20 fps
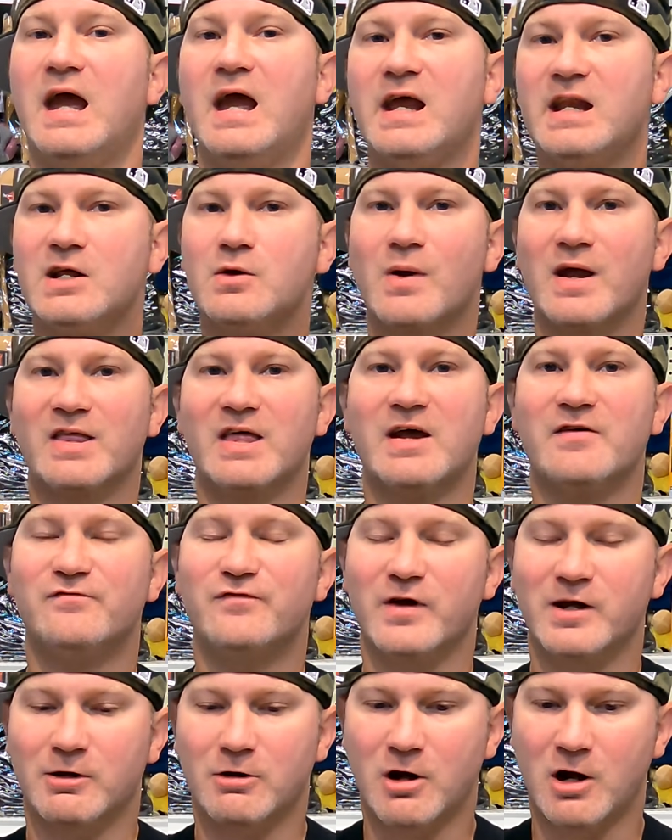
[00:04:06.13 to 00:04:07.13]
Anyway,
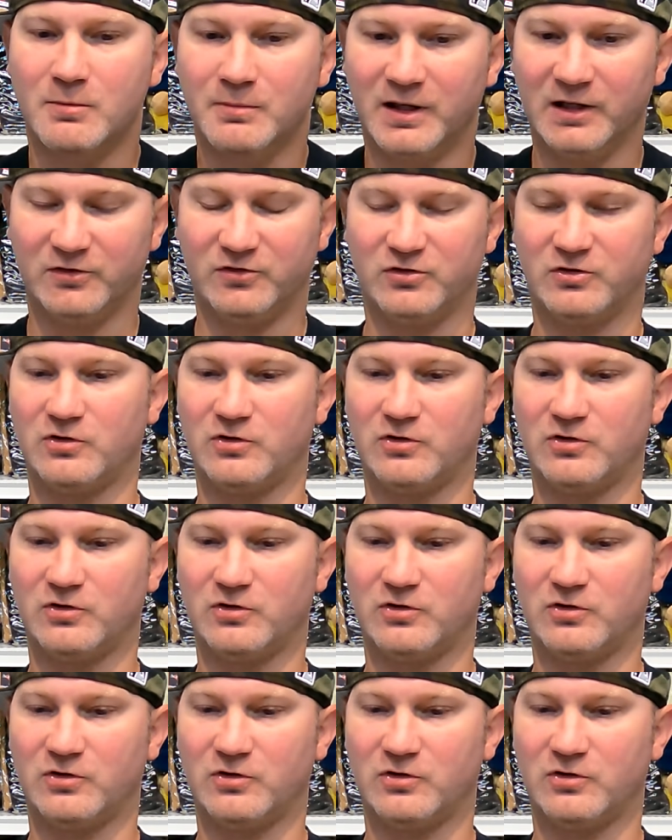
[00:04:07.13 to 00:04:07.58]
that firearm gets